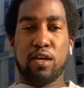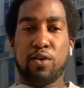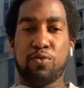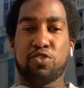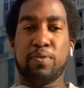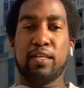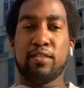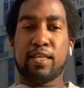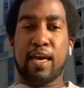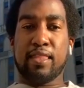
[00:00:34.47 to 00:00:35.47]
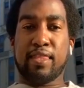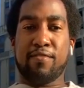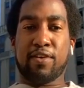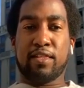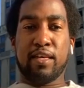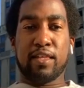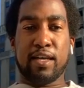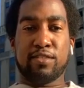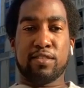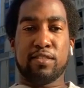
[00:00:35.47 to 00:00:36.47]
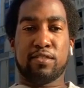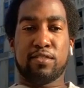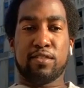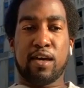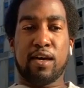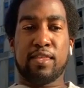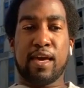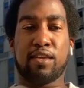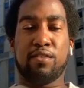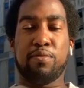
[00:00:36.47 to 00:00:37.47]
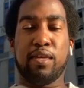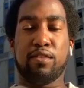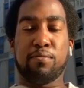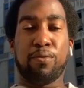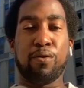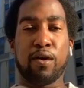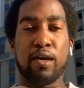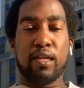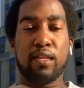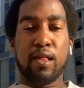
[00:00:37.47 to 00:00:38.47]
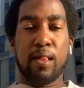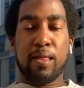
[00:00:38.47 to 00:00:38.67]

uh, which means that they have a CLIA license uh, that can be deployed